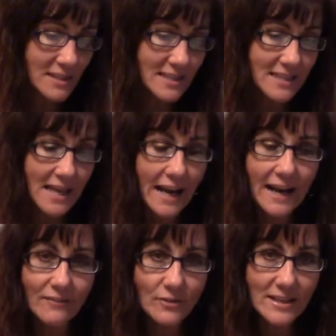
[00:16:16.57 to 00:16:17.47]
He did that
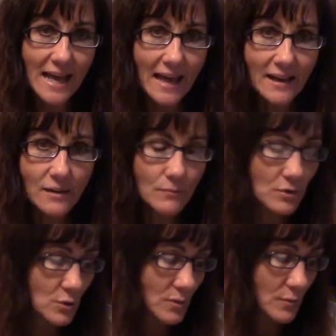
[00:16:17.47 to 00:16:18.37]
every day,
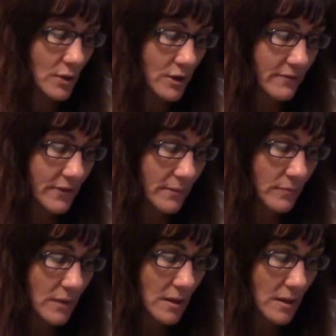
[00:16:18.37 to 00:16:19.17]
which was wonderful.